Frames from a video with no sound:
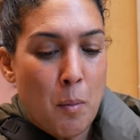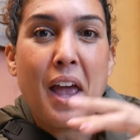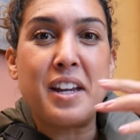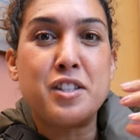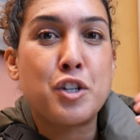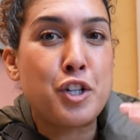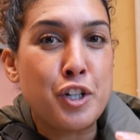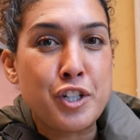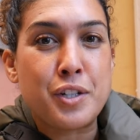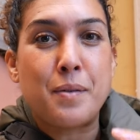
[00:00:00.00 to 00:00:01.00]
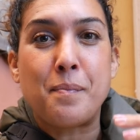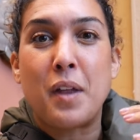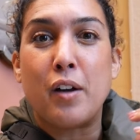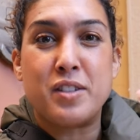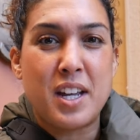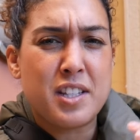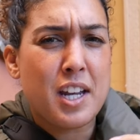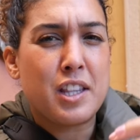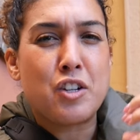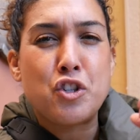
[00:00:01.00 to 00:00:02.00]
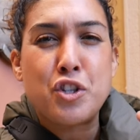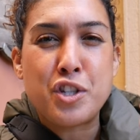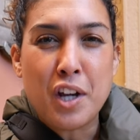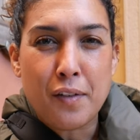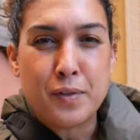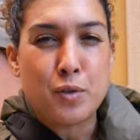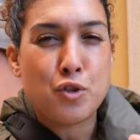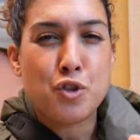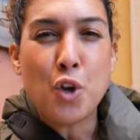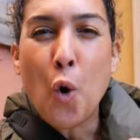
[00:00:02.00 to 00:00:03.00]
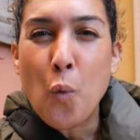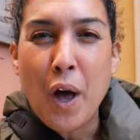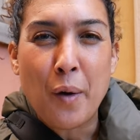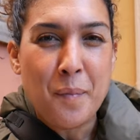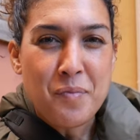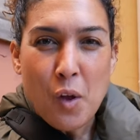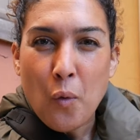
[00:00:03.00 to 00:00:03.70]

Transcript: And it's cooked al dente and they're stuffed so well